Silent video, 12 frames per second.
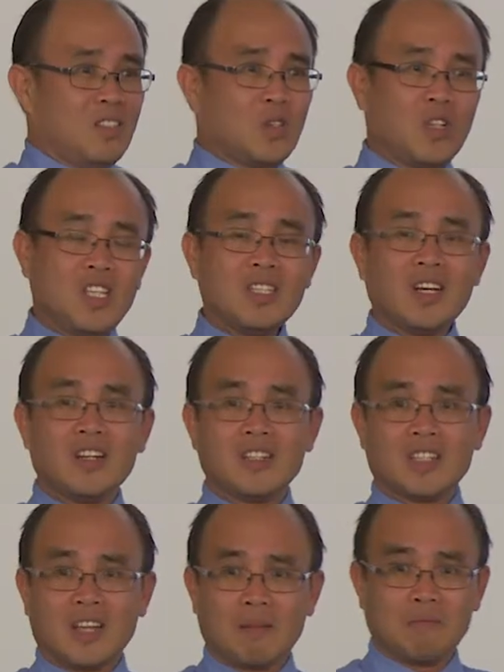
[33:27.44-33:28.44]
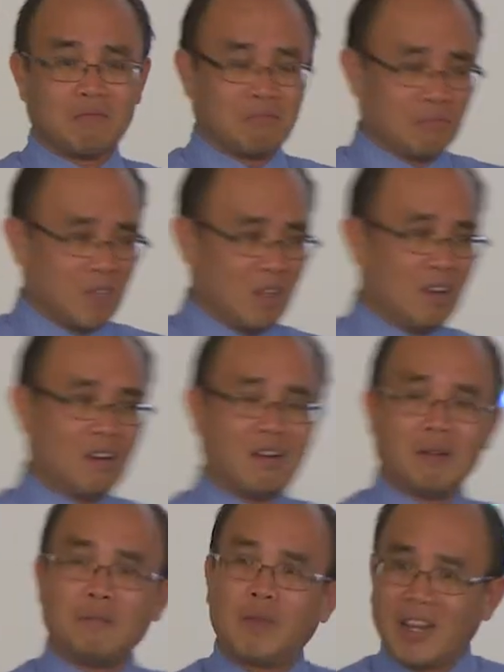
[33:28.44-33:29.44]
So these are some
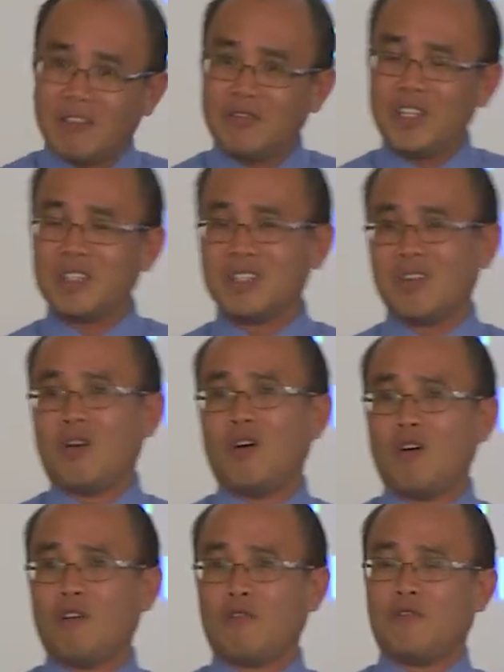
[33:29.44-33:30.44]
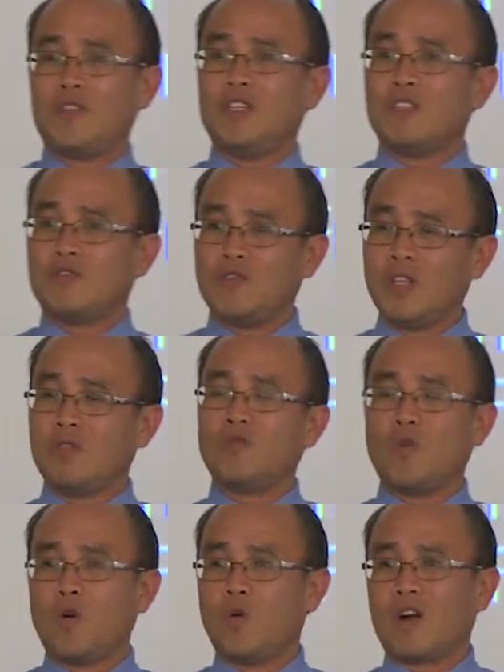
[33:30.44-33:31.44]
benefits of this
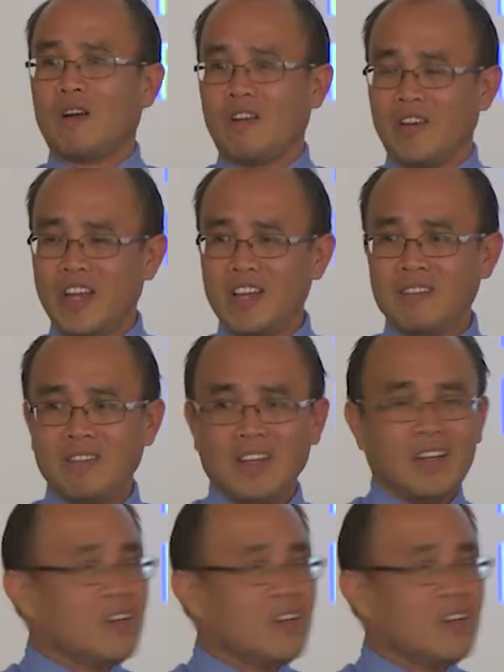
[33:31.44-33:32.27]
feed-forward learning.